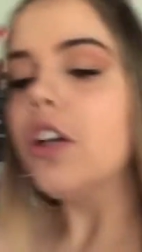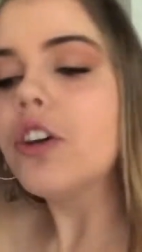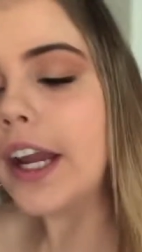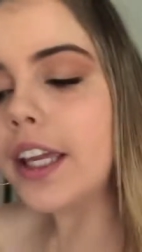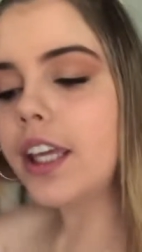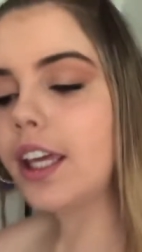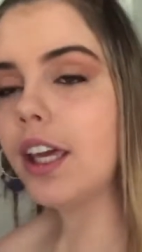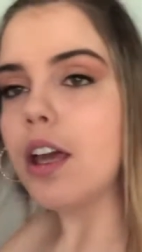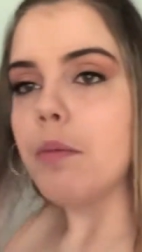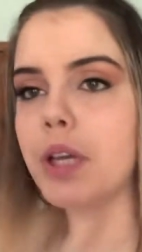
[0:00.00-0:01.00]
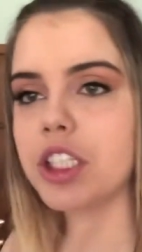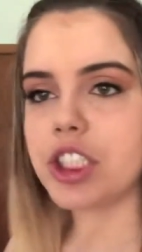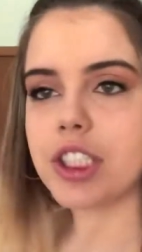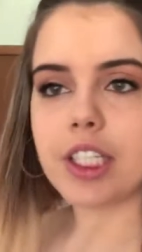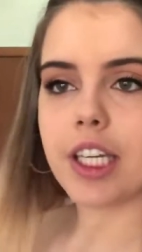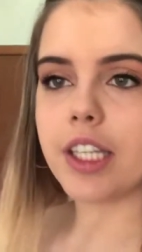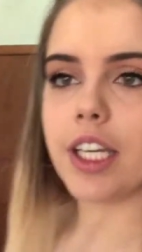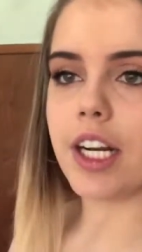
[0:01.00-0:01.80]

cranky because she's teething